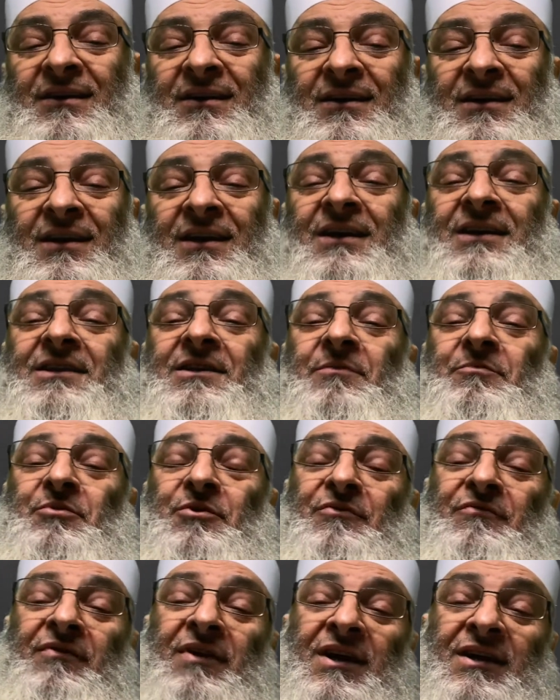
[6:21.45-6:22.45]
He is the
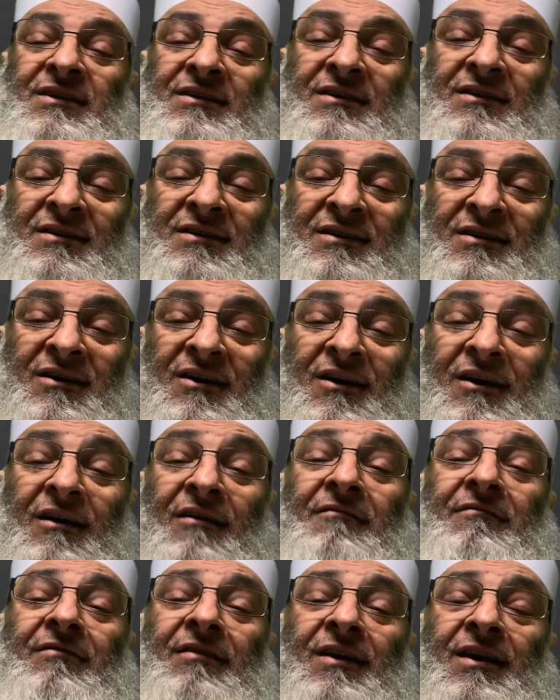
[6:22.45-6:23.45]
provider
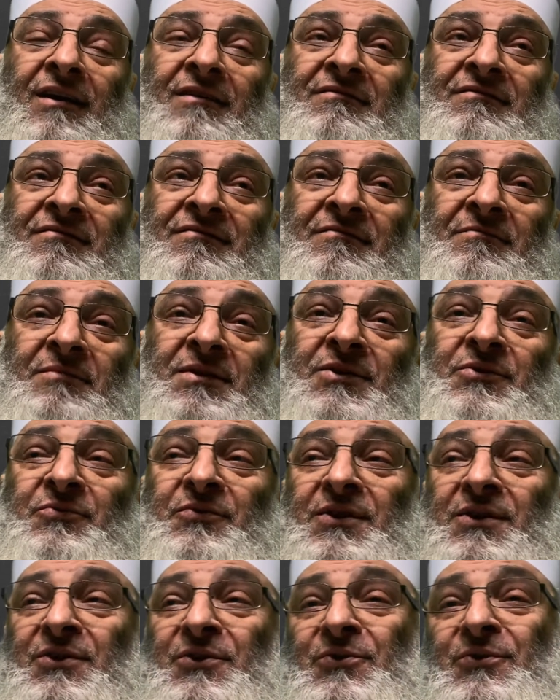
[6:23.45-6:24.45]
of love
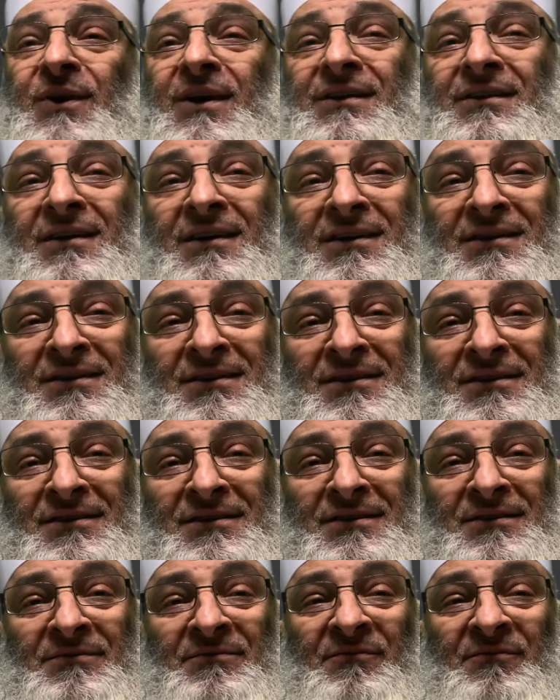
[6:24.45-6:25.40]
between you and others.